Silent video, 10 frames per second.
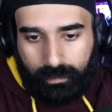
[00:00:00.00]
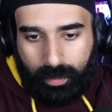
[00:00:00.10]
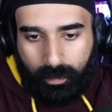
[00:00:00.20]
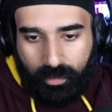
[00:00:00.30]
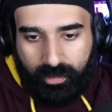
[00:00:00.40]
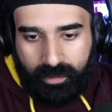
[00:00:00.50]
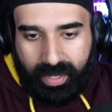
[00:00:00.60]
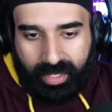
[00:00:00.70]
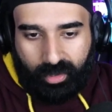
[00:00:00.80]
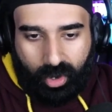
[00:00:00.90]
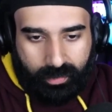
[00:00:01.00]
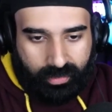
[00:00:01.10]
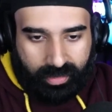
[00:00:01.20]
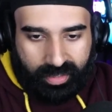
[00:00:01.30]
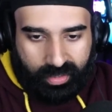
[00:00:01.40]
More Fishback and
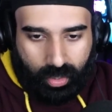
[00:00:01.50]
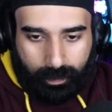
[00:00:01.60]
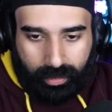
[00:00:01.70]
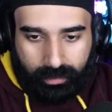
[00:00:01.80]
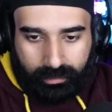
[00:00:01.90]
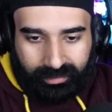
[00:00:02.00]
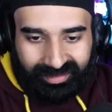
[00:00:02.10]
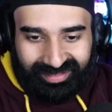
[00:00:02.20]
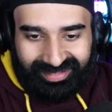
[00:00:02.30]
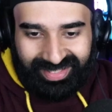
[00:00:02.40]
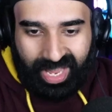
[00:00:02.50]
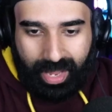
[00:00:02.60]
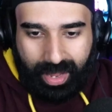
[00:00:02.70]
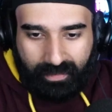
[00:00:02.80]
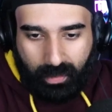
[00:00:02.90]
Armstrong, says Oppo.
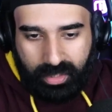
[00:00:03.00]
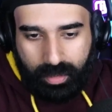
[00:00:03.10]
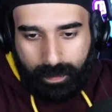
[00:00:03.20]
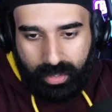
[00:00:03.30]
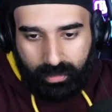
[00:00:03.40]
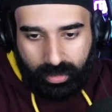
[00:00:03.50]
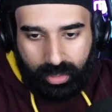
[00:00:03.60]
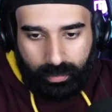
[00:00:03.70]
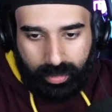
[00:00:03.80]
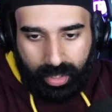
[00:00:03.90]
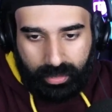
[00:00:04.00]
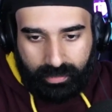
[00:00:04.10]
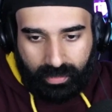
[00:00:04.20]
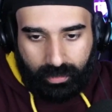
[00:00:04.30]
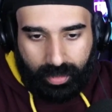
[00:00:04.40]
After watching the patron Q&A,
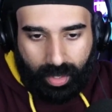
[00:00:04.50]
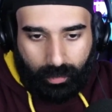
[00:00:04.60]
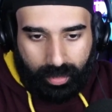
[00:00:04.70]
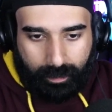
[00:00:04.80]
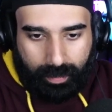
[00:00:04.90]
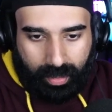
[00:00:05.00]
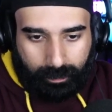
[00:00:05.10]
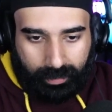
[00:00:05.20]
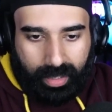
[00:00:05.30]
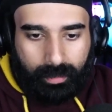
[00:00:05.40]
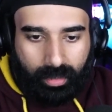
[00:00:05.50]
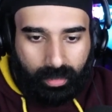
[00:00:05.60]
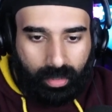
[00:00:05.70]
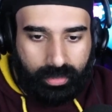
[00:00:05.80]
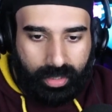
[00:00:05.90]
I want to play Blood on
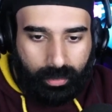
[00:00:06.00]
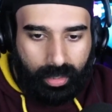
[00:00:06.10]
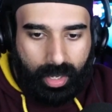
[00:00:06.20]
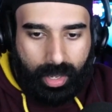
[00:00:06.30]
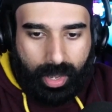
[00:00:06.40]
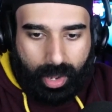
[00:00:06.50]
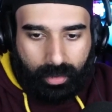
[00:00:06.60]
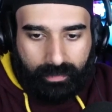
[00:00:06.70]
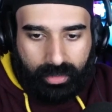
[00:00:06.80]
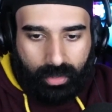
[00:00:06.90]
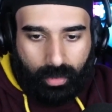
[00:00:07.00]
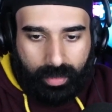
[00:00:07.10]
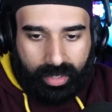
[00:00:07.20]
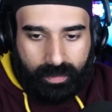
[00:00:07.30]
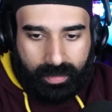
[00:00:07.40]
the Clock Tower. I don't even know
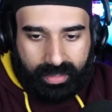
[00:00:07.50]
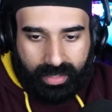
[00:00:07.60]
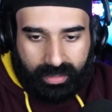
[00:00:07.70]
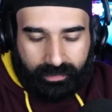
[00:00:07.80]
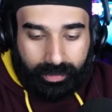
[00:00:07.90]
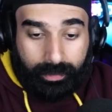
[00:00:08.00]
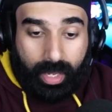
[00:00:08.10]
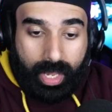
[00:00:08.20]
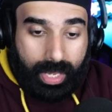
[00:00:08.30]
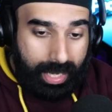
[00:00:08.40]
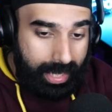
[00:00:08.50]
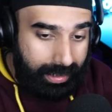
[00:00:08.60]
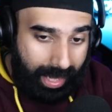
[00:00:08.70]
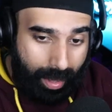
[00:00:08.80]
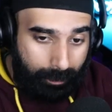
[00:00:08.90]
what it is, but it sounds like fun. It
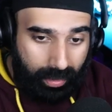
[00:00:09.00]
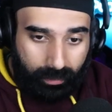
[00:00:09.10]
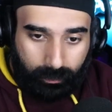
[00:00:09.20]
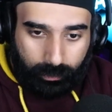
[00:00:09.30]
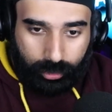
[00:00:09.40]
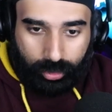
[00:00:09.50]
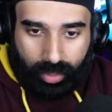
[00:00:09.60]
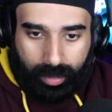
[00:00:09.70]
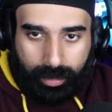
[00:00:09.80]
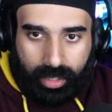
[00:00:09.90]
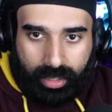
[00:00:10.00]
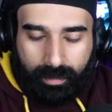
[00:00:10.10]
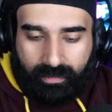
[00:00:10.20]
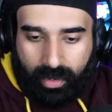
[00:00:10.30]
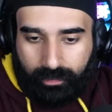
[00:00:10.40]
can be, for sure, Amy. It can
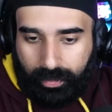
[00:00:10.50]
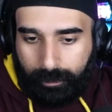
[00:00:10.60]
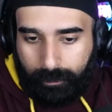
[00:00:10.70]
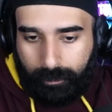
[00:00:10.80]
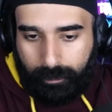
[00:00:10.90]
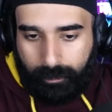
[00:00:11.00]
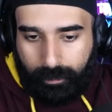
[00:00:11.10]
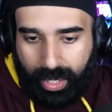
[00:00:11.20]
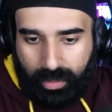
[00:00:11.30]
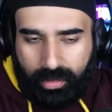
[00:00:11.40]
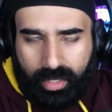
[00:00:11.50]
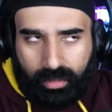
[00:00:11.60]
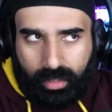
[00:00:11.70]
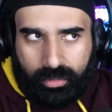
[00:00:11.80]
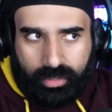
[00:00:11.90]
be very fun. I know
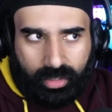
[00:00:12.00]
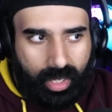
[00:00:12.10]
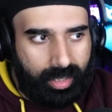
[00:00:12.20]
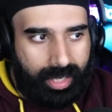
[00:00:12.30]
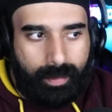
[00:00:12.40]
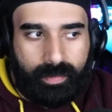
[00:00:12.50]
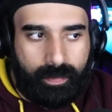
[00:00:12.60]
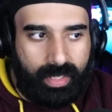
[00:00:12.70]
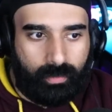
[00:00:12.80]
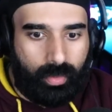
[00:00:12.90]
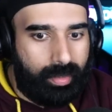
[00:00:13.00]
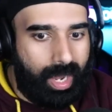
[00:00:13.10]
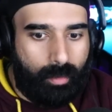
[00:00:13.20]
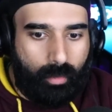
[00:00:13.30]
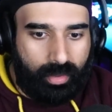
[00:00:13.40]
that there's a lot of games being run
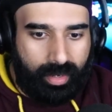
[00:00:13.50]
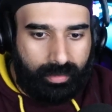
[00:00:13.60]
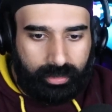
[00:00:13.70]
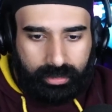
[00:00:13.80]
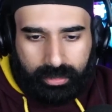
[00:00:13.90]
now more than ever.